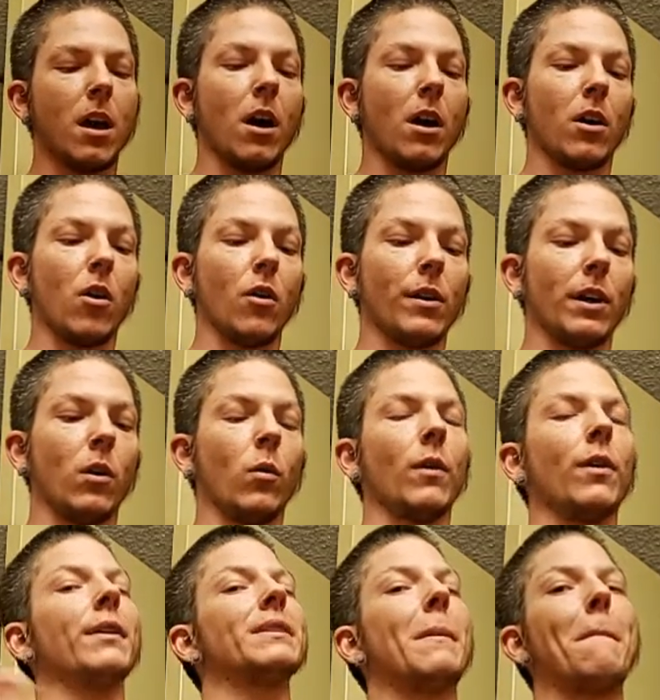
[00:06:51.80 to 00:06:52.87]
Coconut oil
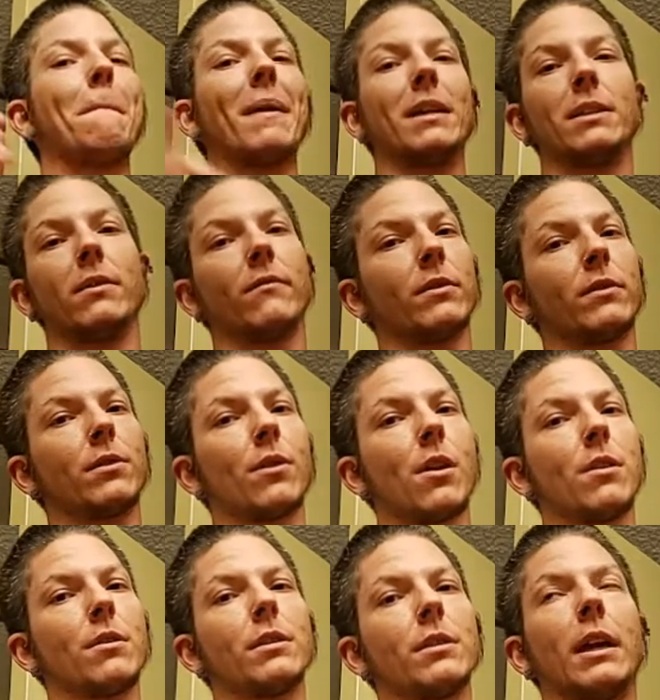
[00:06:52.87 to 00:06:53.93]
is amazing for
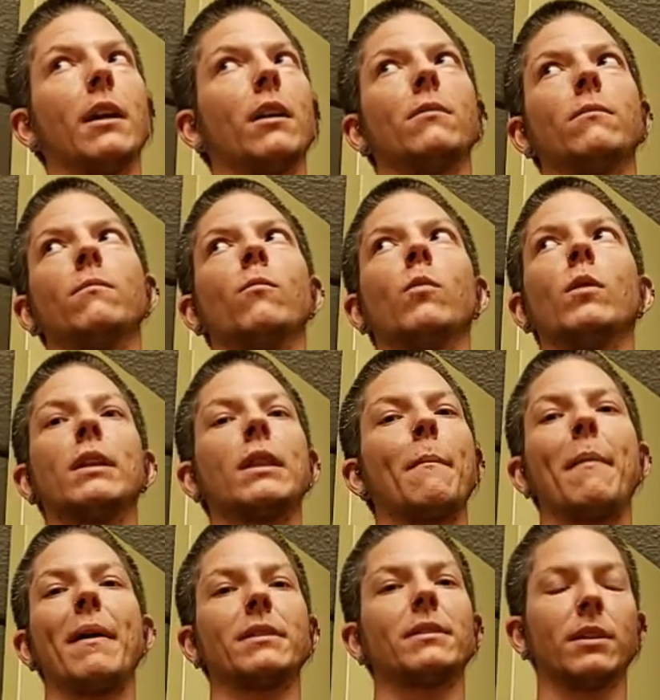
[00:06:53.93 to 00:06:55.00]
scars. Like, one of the
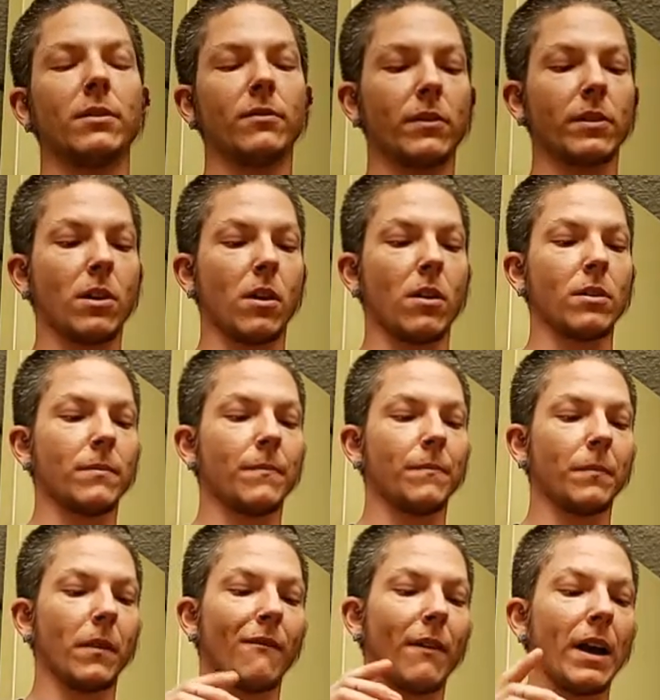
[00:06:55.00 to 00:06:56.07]
best things for scars.
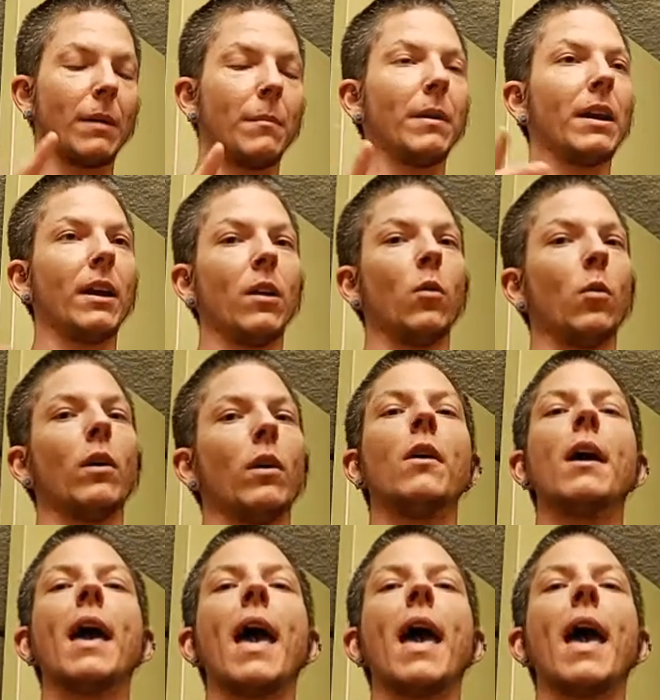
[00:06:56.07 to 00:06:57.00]
Vitamin E oil.